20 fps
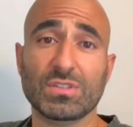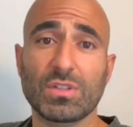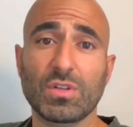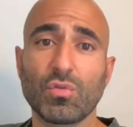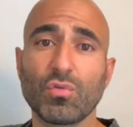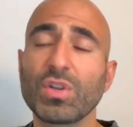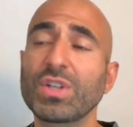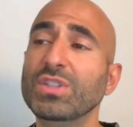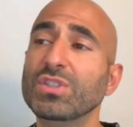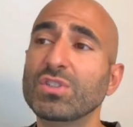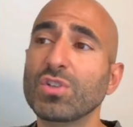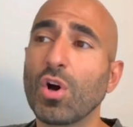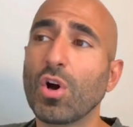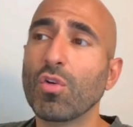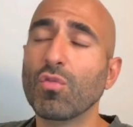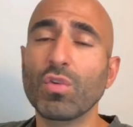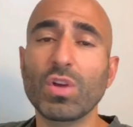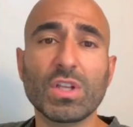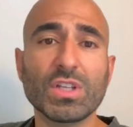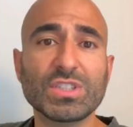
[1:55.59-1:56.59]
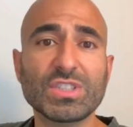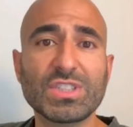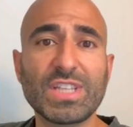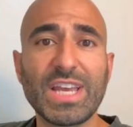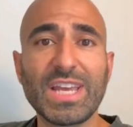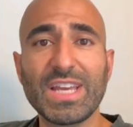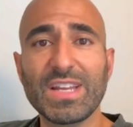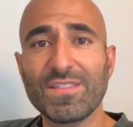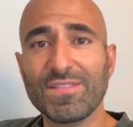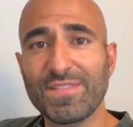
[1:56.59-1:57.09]
REITs are real
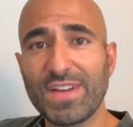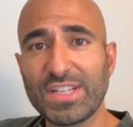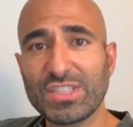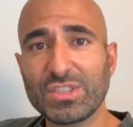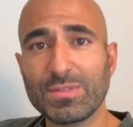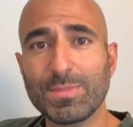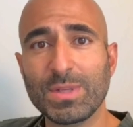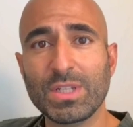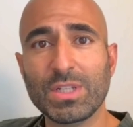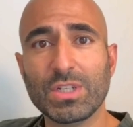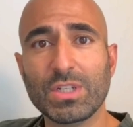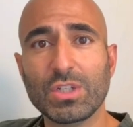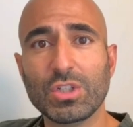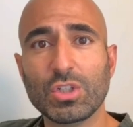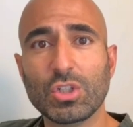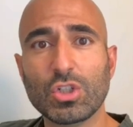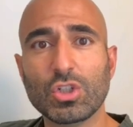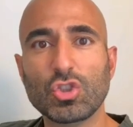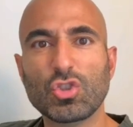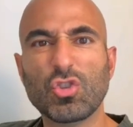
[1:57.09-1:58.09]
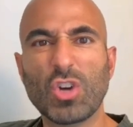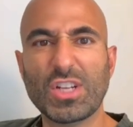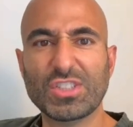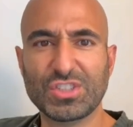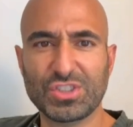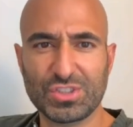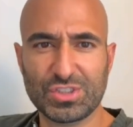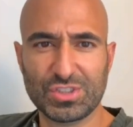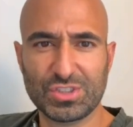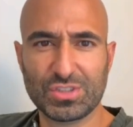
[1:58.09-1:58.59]
estate investment
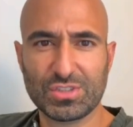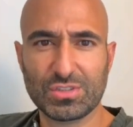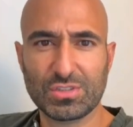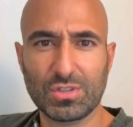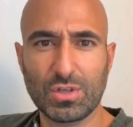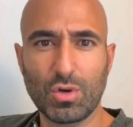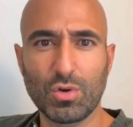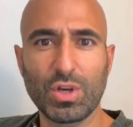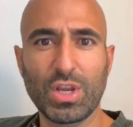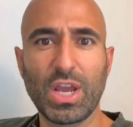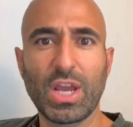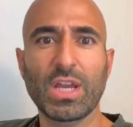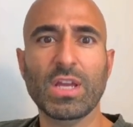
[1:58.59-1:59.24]
trusts, okay?